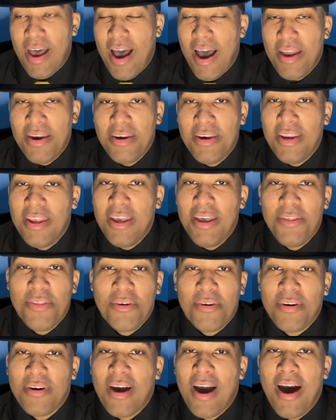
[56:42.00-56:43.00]

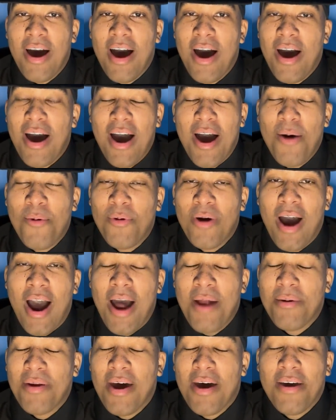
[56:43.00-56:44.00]
Neither.
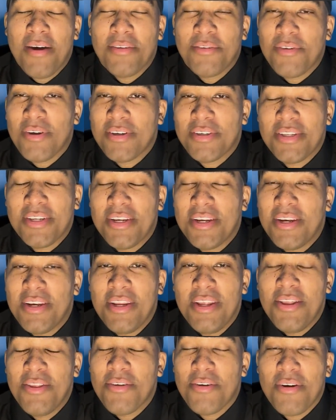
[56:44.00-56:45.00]
I'm not interested in
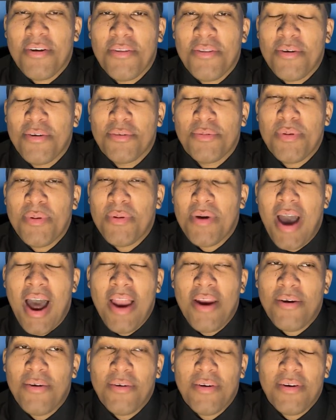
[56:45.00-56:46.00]
neither of those people.
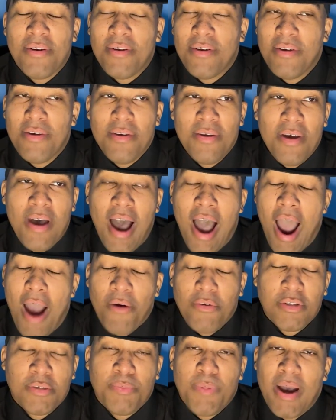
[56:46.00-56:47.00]
I
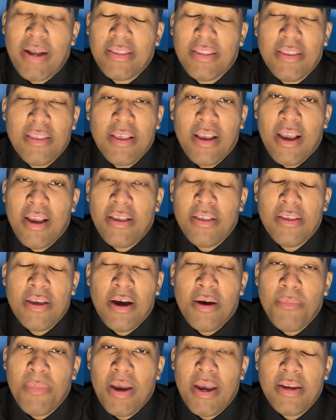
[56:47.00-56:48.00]
respect that the
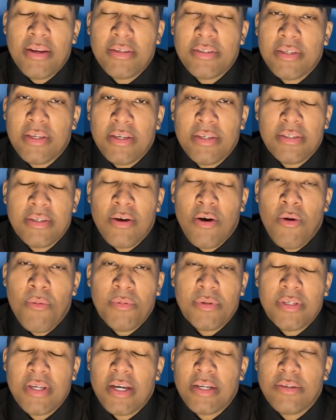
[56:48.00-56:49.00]
young man is a
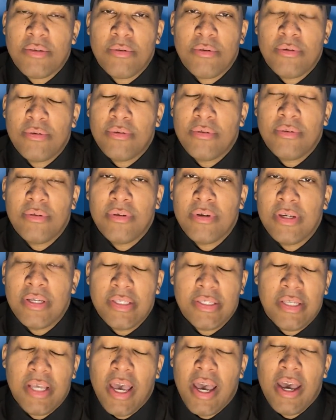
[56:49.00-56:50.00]
homosexual.
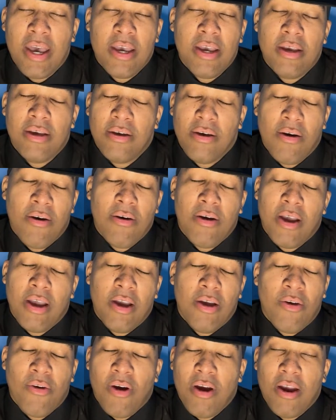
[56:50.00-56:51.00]
He's gay. Okay,
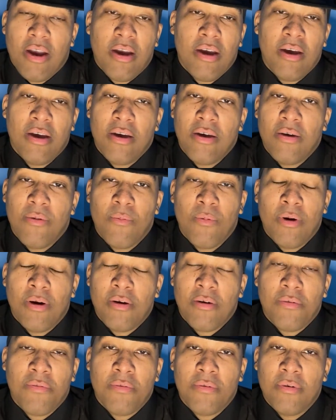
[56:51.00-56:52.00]
great.
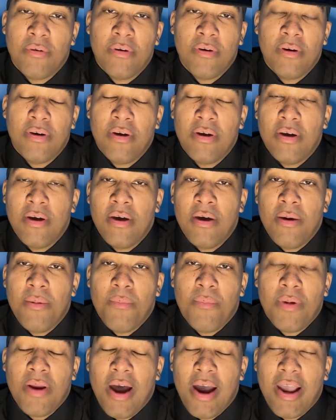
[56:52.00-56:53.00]
Wonderful.
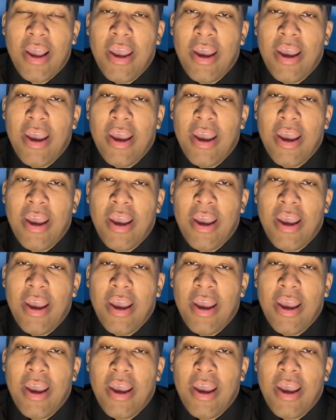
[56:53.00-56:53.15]
But I